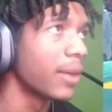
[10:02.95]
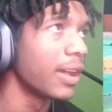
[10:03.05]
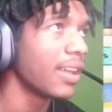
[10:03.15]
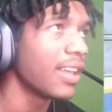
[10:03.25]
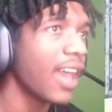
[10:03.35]

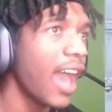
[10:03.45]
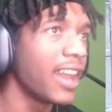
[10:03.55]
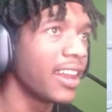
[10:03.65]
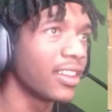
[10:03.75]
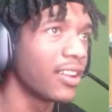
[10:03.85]
bruh. I
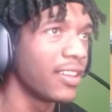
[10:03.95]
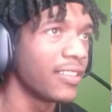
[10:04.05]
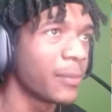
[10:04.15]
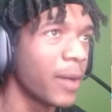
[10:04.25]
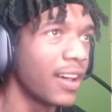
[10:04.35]
need to learn these
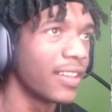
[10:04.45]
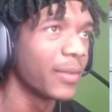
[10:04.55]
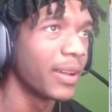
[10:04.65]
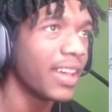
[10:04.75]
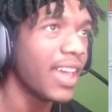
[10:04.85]
spawns,
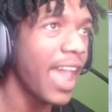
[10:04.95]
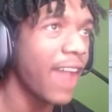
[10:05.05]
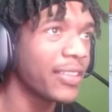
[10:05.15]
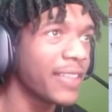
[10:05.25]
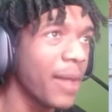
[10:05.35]
bruh.
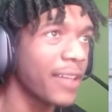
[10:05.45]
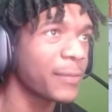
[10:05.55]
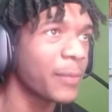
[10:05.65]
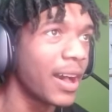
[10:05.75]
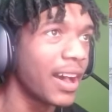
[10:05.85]
Every time I
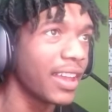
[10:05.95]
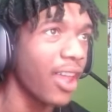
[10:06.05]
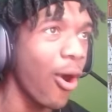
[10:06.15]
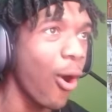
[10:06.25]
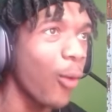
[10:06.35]
spawn,
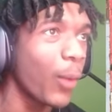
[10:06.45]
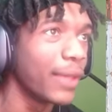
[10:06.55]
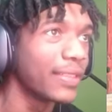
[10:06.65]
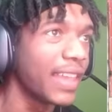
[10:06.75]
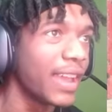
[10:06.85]
y'all
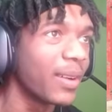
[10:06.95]
always there,